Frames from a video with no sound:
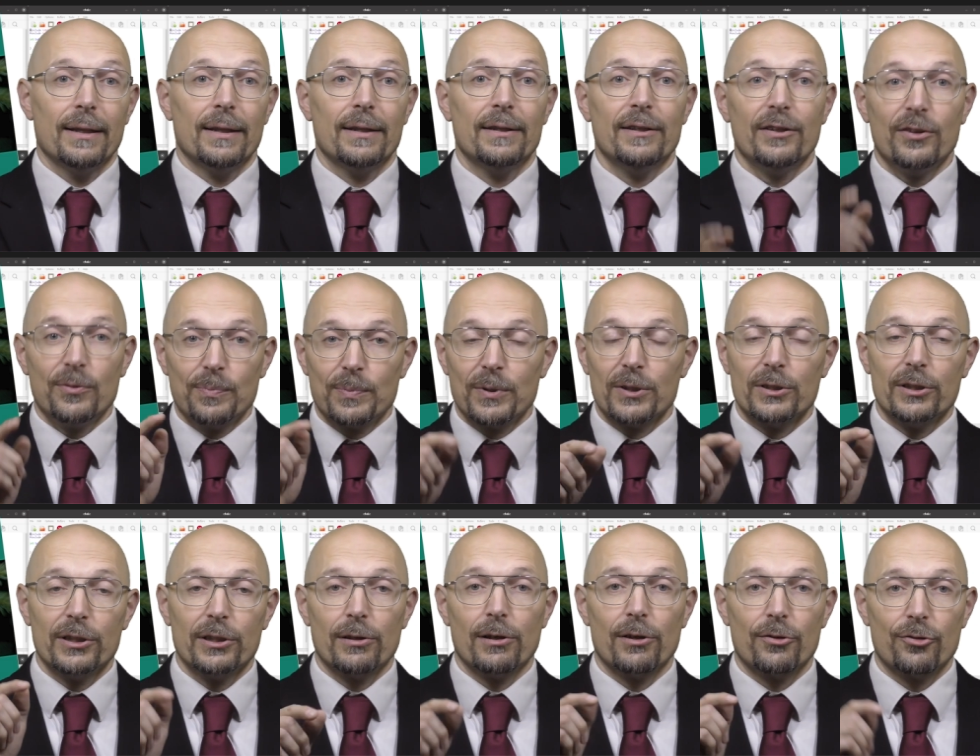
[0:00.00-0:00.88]
this
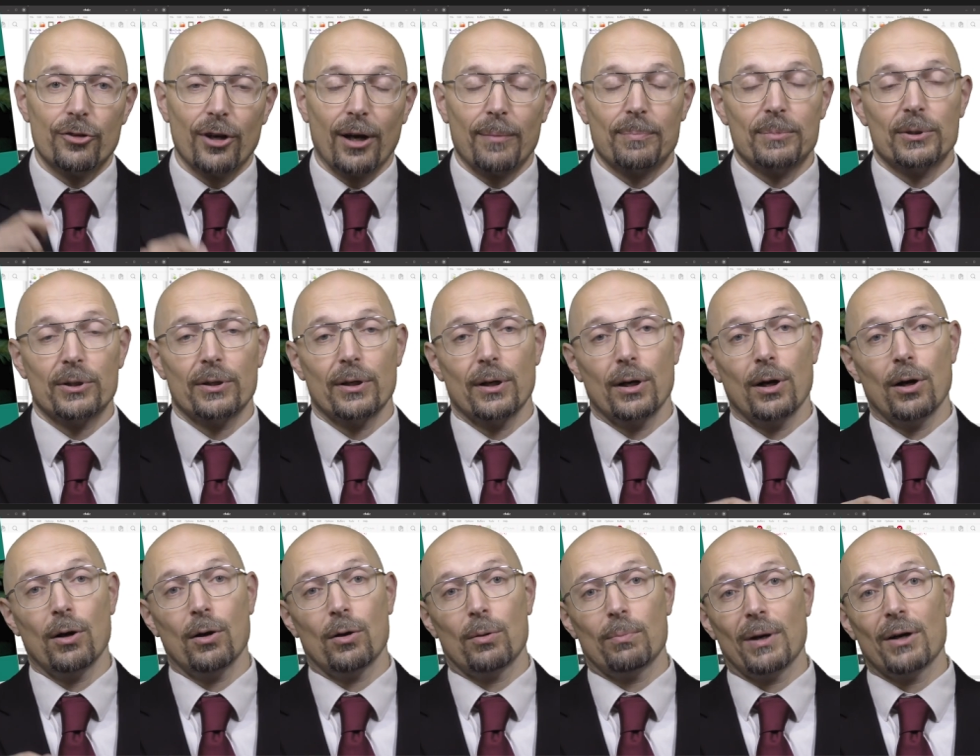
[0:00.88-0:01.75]
particular chapter
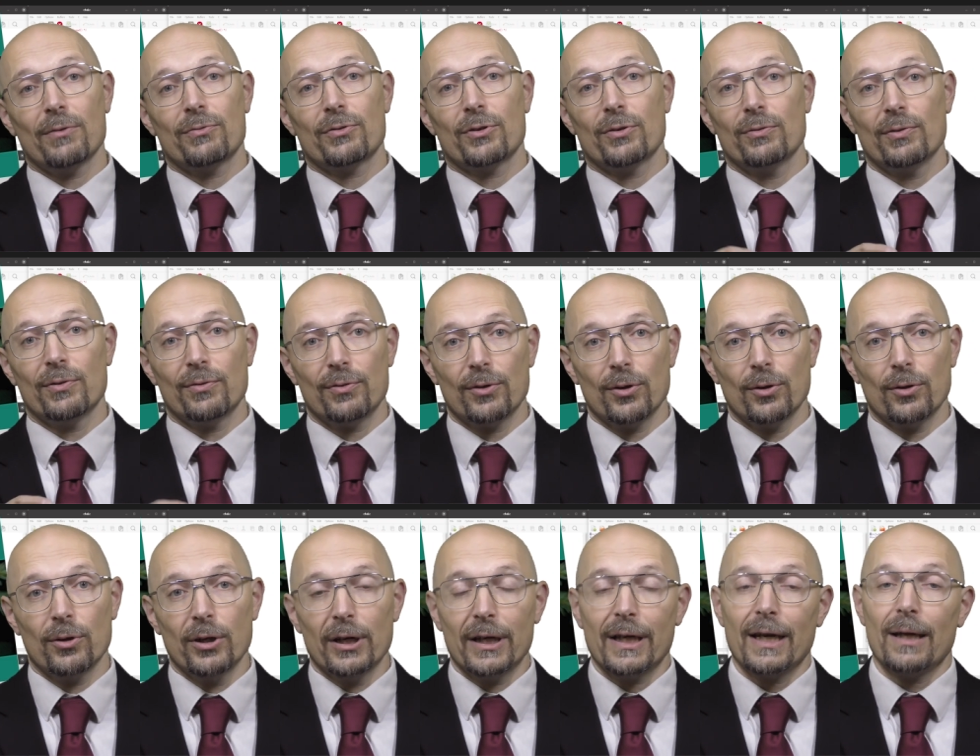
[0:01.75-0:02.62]
on buffer
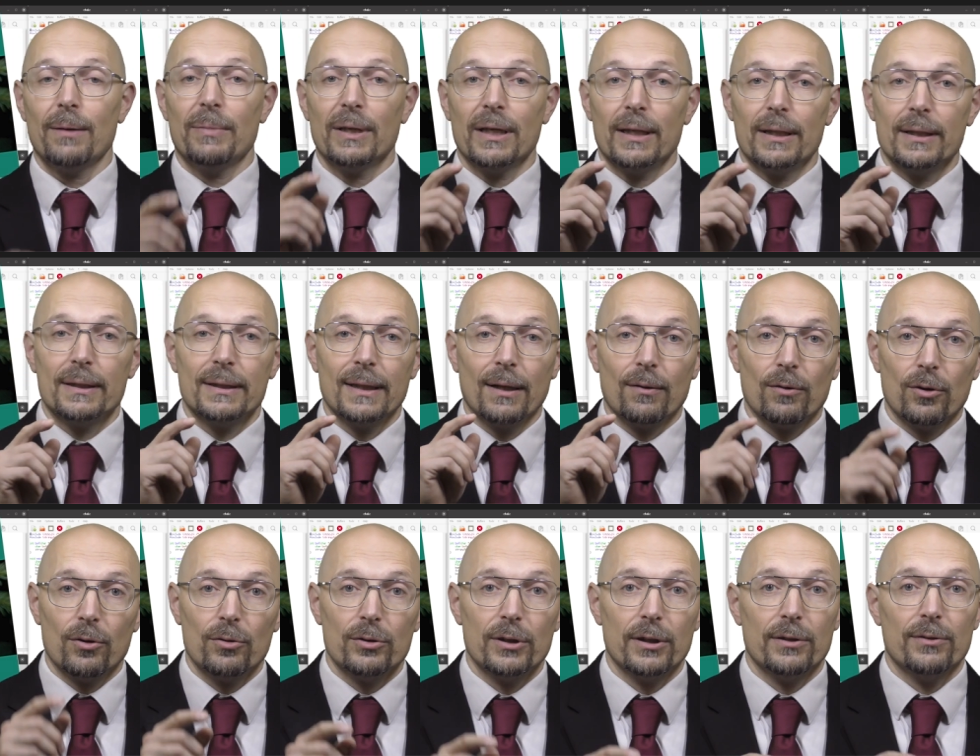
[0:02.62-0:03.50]
overflow can be
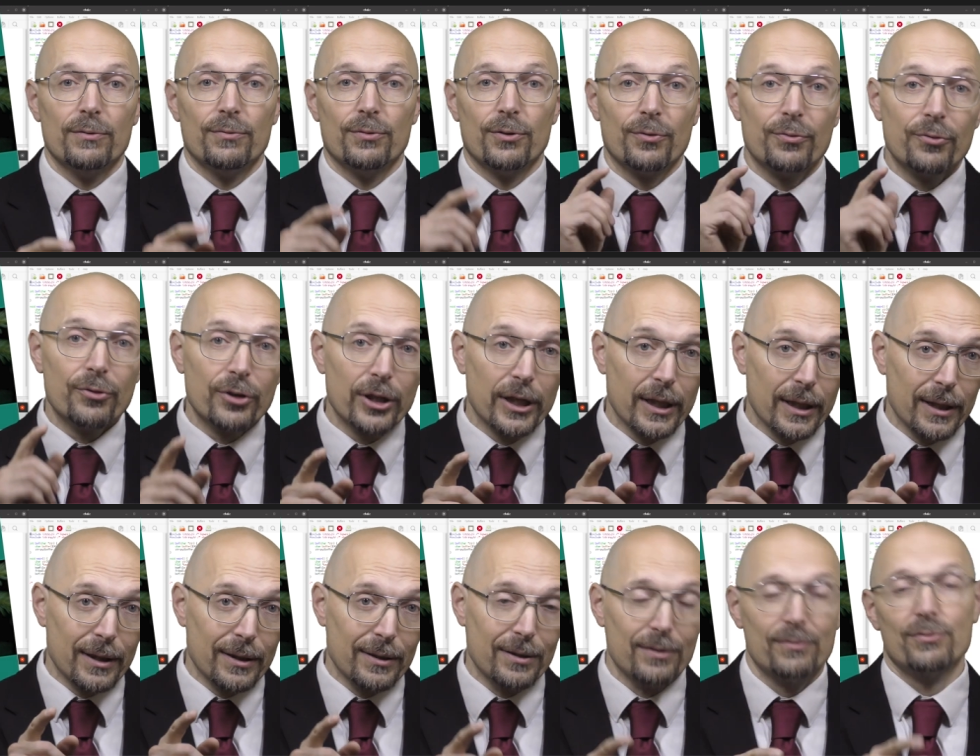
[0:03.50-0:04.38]
downloaded for
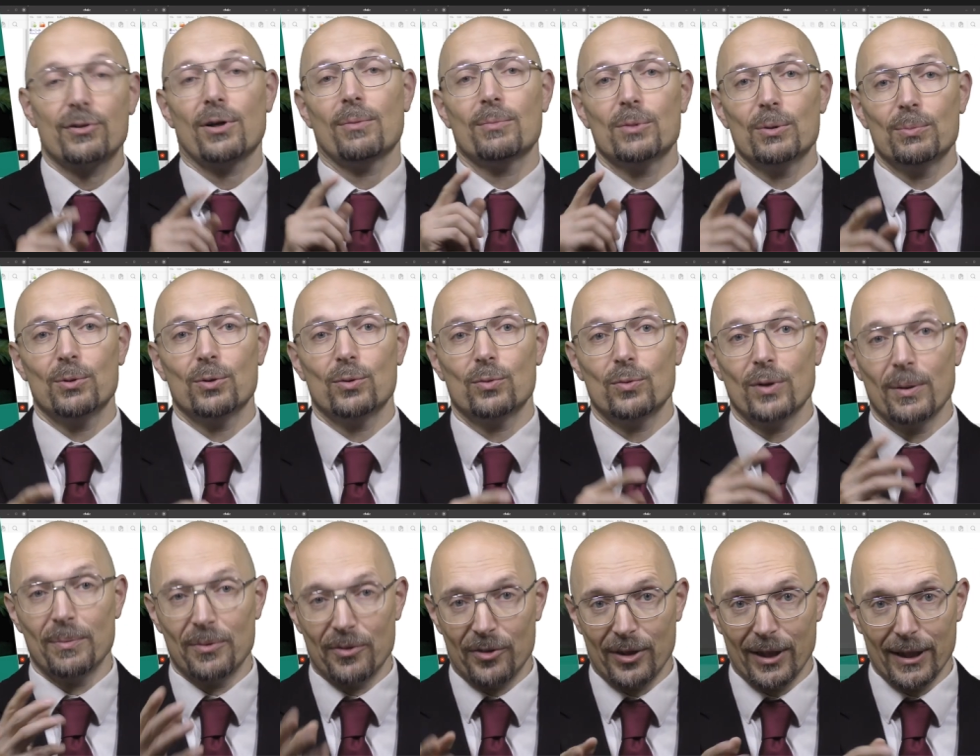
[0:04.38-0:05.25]
free from the book
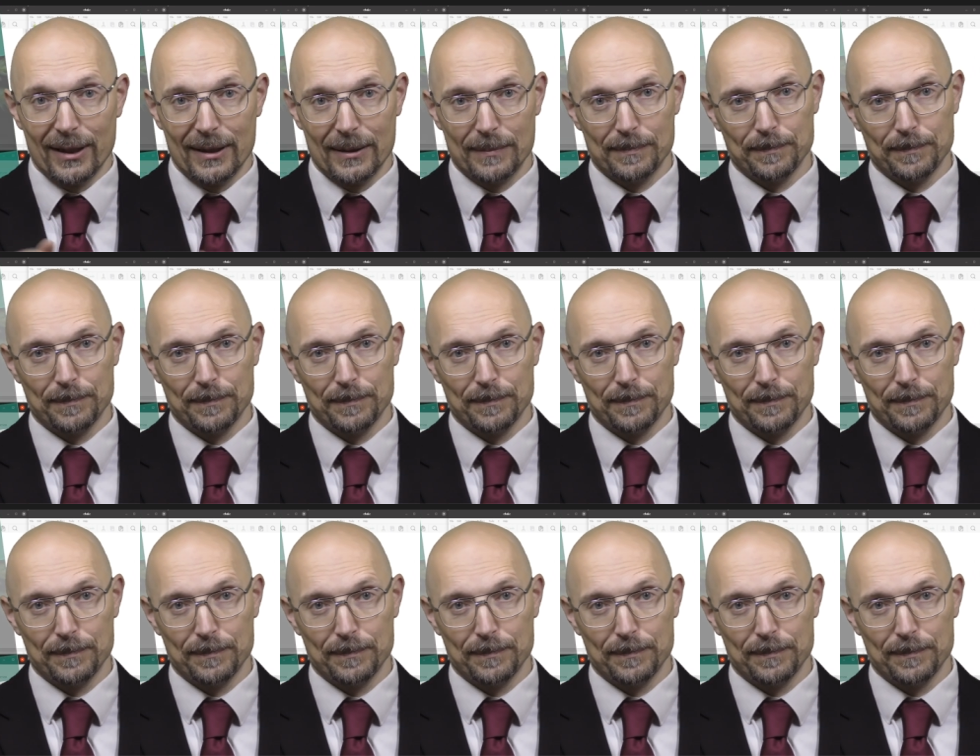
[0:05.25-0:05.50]
website.